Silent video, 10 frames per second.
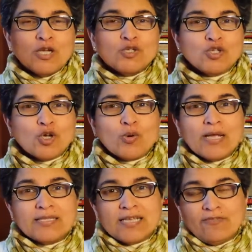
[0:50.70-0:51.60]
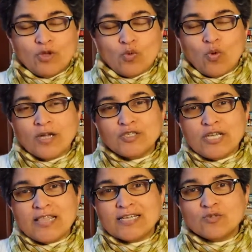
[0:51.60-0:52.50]
So if you're
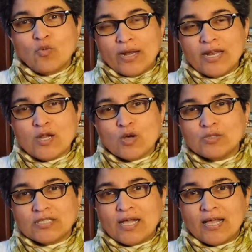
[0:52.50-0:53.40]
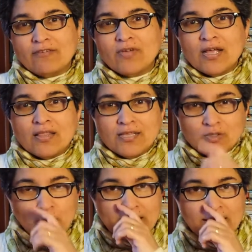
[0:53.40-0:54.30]
watching this when it goes live, this
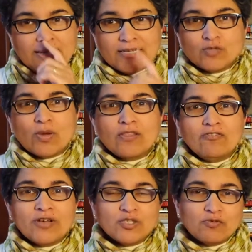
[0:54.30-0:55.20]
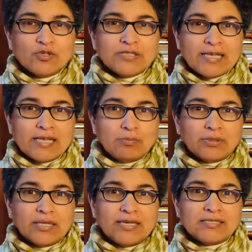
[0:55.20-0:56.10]
weekend is when the festival is taking
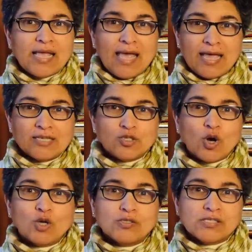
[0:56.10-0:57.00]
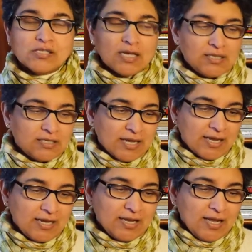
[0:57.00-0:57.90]
place, and on
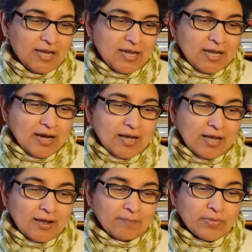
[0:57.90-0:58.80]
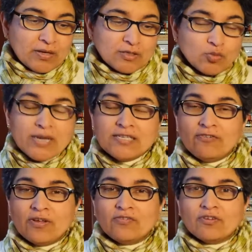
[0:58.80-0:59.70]
Sunday, the
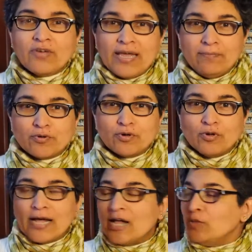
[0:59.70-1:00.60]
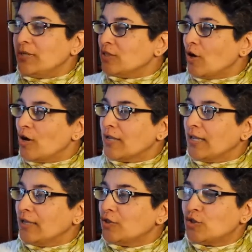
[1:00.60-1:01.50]
25th of April, I'll be
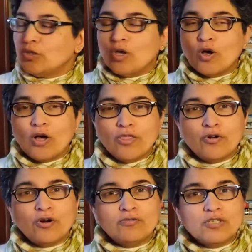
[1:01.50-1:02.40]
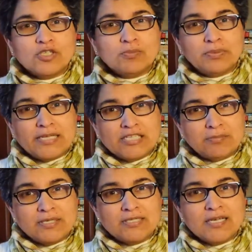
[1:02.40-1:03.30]
talking to the author of
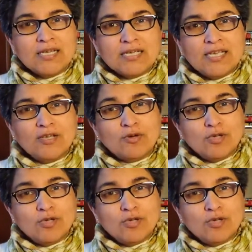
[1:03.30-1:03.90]
Displacement, Kiku